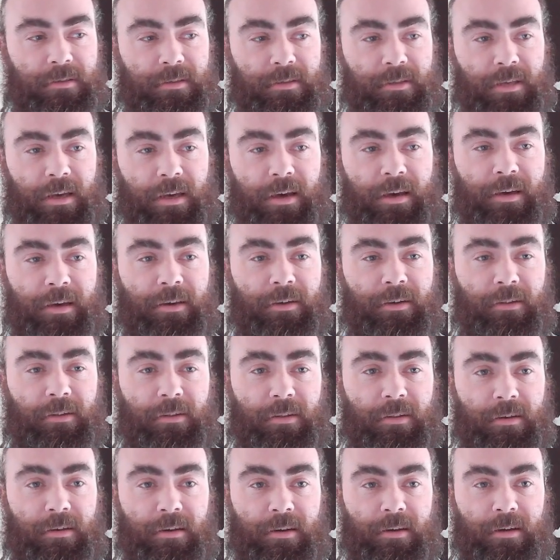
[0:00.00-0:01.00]

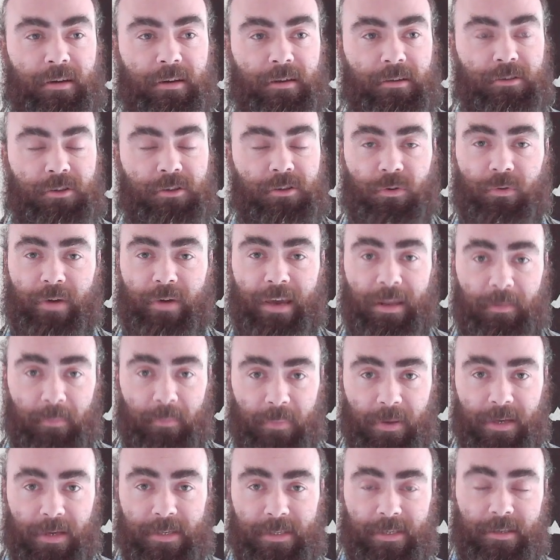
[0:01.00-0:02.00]
tile
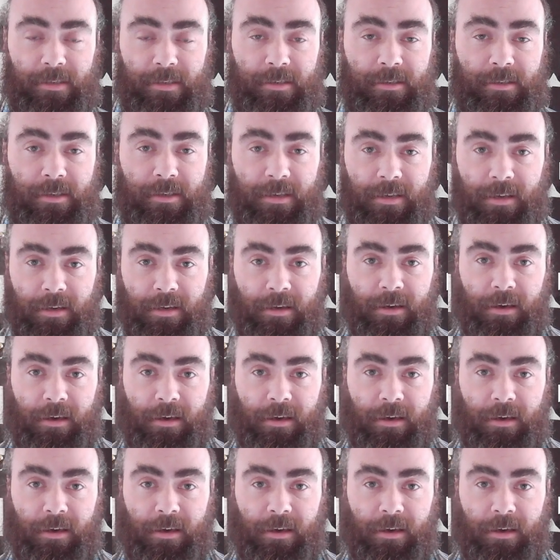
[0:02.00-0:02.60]
terrain pieces,